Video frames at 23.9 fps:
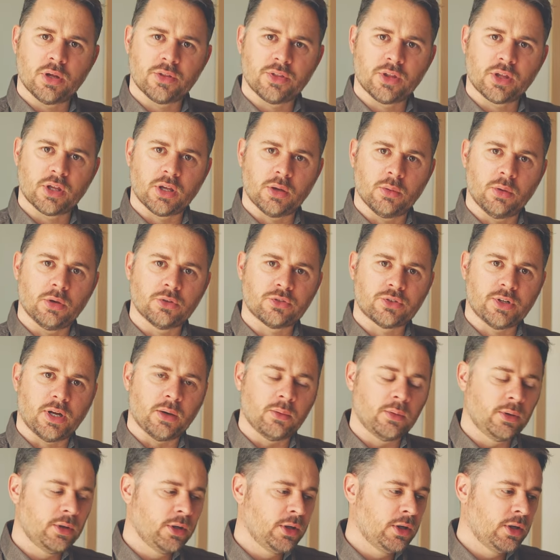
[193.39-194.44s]
I think it was
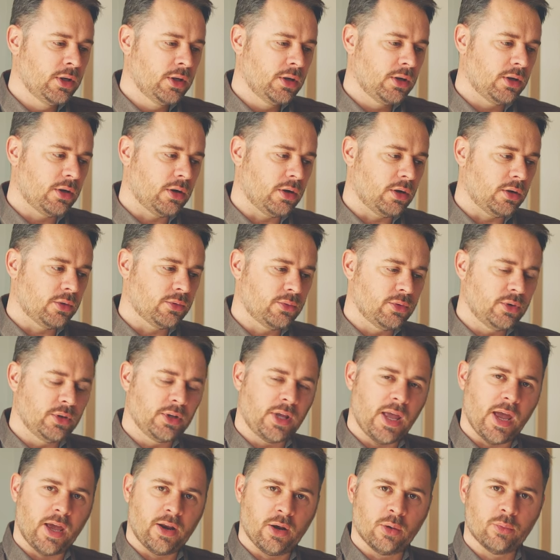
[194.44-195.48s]
now, or
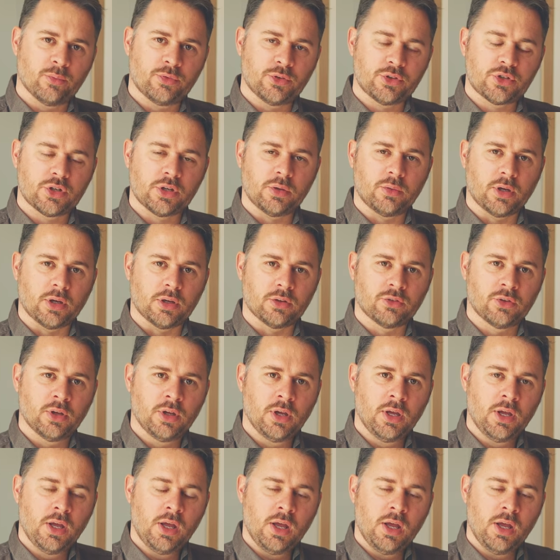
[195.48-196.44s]
getting on for two years.